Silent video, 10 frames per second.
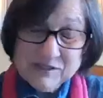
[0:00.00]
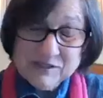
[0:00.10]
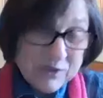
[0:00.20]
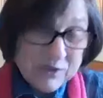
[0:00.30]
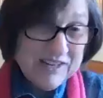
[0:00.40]

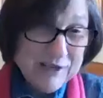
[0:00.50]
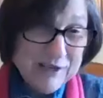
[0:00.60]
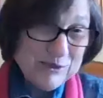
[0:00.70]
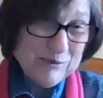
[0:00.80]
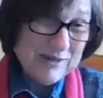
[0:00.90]
when it
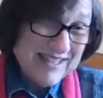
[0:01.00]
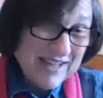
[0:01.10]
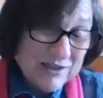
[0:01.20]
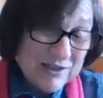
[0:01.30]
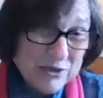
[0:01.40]
comes right
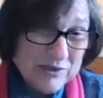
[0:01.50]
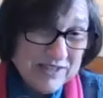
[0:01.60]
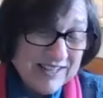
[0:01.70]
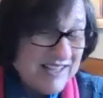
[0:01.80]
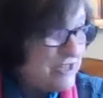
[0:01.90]
down to
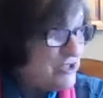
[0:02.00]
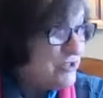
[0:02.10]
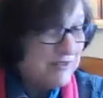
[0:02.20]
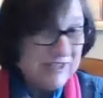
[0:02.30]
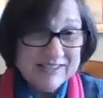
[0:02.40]
it, each
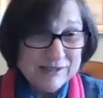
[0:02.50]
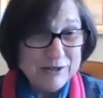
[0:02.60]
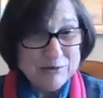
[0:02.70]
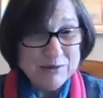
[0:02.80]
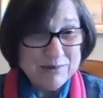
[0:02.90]
of us is a
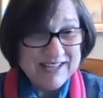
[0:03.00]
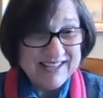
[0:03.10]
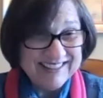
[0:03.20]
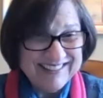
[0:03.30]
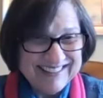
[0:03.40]
human
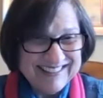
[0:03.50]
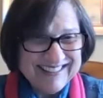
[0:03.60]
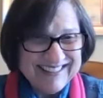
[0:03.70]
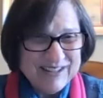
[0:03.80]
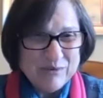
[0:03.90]
being
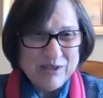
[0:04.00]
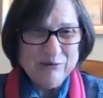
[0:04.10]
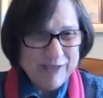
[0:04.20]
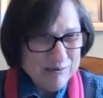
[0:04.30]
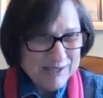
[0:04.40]

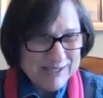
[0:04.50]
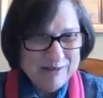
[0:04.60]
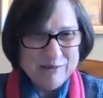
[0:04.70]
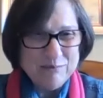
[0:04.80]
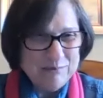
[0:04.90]
with
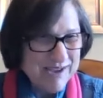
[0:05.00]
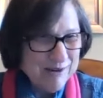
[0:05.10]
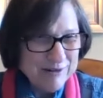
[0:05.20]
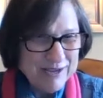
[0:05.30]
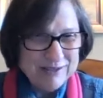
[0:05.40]
family, with
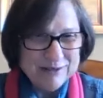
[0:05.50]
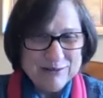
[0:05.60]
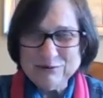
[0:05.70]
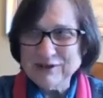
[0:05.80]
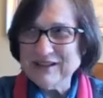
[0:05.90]

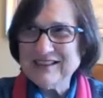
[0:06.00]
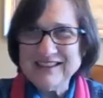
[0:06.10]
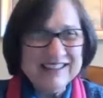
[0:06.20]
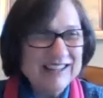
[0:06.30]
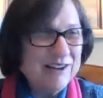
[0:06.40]
background, with
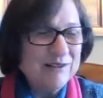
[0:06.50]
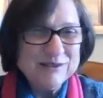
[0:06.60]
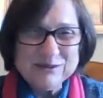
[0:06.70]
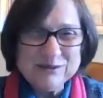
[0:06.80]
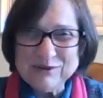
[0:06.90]

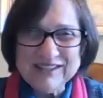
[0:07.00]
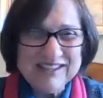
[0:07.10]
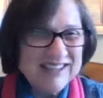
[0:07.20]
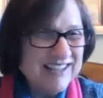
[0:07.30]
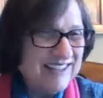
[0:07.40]
loves,
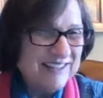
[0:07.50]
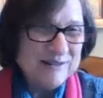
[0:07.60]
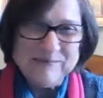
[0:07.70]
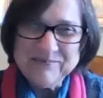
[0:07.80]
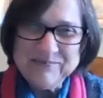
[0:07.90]
with
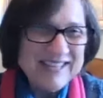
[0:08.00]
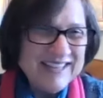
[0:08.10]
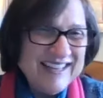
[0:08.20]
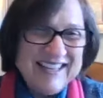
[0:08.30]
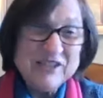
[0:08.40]
um,
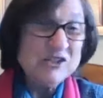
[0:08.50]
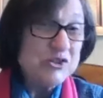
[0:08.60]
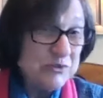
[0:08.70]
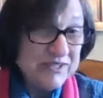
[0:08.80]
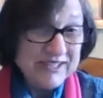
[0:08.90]

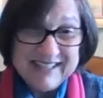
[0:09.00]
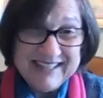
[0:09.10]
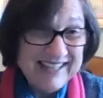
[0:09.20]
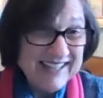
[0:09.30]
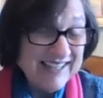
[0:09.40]
history,
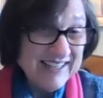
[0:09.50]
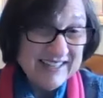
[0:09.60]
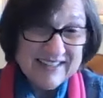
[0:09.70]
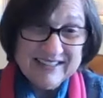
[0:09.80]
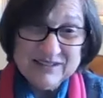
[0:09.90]

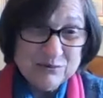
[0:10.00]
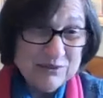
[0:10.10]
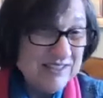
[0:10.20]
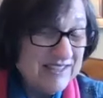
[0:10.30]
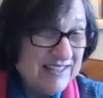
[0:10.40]
and
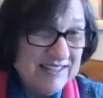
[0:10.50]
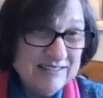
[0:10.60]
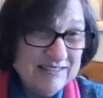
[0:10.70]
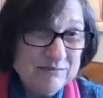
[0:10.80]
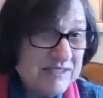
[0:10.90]
with
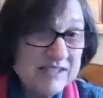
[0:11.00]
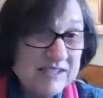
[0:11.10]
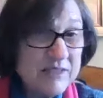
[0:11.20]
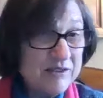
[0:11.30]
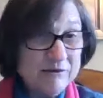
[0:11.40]
um,
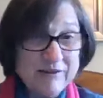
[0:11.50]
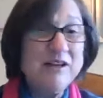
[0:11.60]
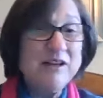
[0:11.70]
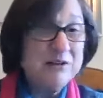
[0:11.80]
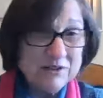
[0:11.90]
something
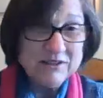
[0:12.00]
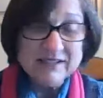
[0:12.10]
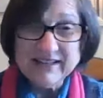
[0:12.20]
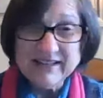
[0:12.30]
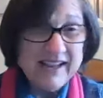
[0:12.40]
valuable
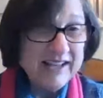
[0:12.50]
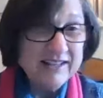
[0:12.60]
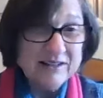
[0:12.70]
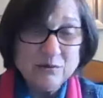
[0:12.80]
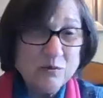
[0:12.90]
and,
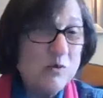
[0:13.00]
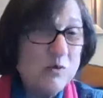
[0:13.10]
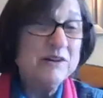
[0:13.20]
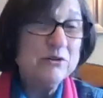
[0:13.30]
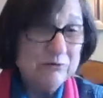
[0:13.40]
and
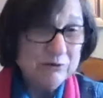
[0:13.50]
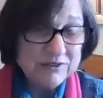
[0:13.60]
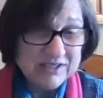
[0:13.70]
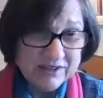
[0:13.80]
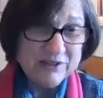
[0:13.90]
wonderful
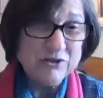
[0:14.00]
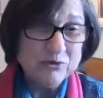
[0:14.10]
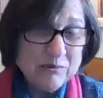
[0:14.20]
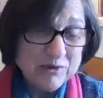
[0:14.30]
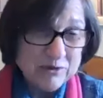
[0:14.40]
to
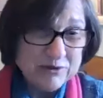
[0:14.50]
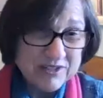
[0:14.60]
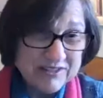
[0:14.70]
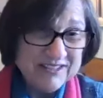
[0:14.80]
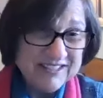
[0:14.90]
contribute
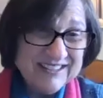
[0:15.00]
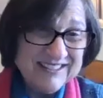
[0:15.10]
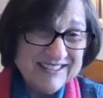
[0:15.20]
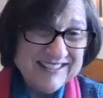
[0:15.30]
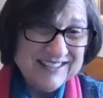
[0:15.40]

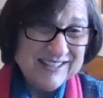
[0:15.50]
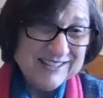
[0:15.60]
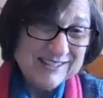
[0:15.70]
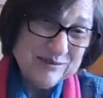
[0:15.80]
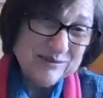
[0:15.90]
mm-hmm. to
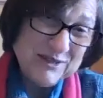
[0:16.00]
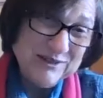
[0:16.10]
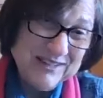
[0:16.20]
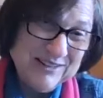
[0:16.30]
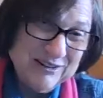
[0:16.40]
this
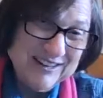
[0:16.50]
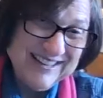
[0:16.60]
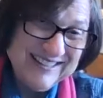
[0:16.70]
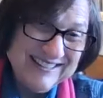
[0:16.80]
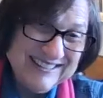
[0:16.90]
community,
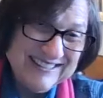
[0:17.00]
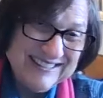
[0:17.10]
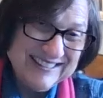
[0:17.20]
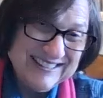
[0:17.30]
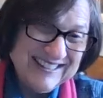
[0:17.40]
right?
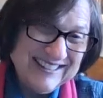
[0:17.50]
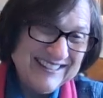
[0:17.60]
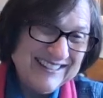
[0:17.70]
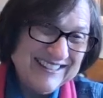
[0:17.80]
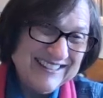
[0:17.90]
Mm-hmm.
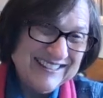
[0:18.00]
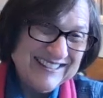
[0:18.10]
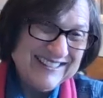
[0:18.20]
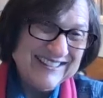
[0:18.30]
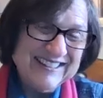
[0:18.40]
Yeah.
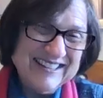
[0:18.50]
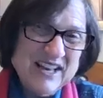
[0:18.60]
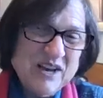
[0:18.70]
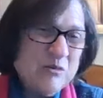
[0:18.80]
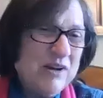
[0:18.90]

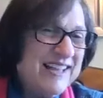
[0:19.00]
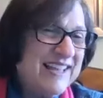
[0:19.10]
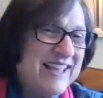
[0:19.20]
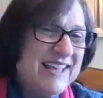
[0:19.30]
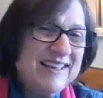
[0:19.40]
Well, I
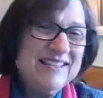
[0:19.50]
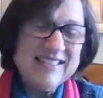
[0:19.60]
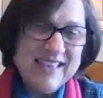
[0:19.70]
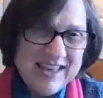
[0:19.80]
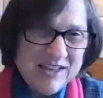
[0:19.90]
can't
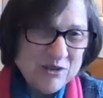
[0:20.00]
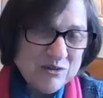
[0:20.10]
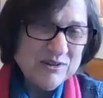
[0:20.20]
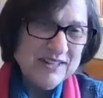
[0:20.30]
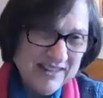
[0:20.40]
thank you
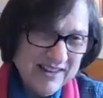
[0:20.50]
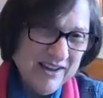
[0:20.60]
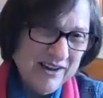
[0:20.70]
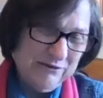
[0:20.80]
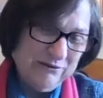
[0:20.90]

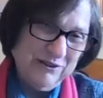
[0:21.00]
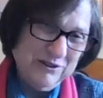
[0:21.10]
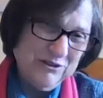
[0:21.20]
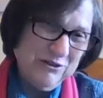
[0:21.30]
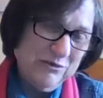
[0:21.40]
enough,
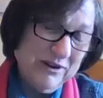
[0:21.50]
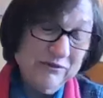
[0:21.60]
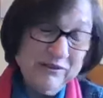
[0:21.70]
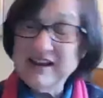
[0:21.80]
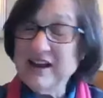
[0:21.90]
Shukri.
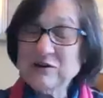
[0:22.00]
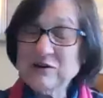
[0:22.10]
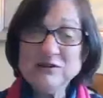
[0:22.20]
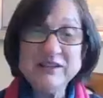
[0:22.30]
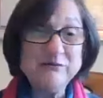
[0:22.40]
not
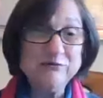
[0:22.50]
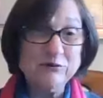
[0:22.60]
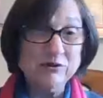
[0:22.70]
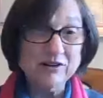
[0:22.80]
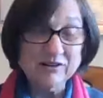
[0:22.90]
only
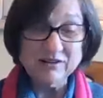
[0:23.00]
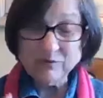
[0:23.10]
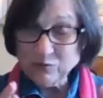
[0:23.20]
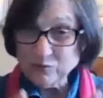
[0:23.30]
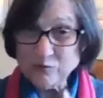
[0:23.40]
for
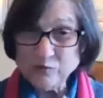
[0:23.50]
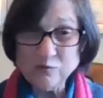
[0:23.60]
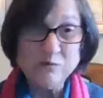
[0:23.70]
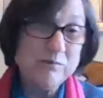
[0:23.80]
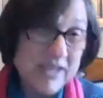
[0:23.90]

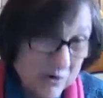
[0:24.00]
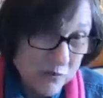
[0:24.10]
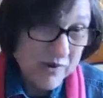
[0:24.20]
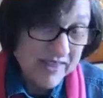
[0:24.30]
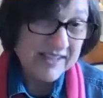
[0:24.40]
being
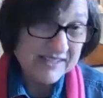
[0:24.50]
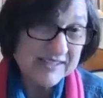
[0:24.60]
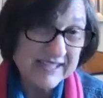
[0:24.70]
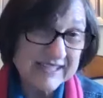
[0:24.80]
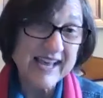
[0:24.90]
with us
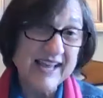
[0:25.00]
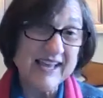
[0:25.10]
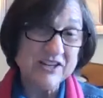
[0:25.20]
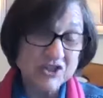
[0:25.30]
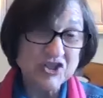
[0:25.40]
today
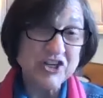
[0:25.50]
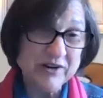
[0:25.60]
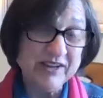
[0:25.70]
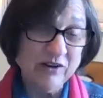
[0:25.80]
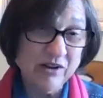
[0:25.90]
and
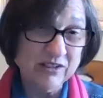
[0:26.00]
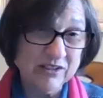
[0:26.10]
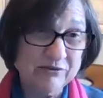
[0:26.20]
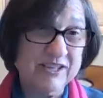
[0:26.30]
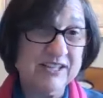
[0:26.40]
sharing all
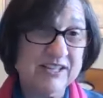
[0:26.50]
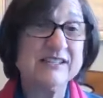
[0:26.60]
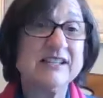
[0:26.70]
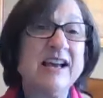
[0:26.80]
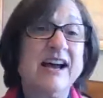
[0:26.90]
of this.
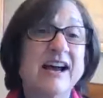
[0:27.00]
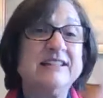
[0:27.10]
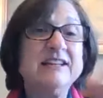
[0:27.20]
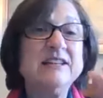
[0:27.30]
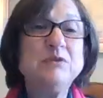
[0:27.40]
I
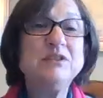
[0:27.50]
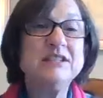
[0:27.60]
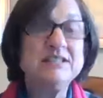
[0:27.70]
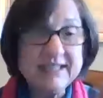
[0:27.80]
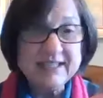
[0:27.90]
did put the
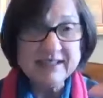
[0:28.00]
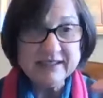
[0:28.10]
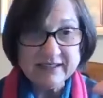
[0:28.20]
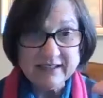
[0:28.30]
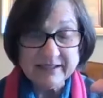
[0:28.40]

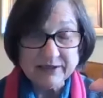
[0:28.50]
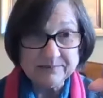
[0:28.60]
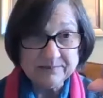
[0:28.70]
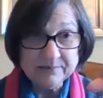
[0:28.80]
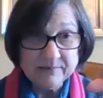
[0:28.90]
Tiyya um,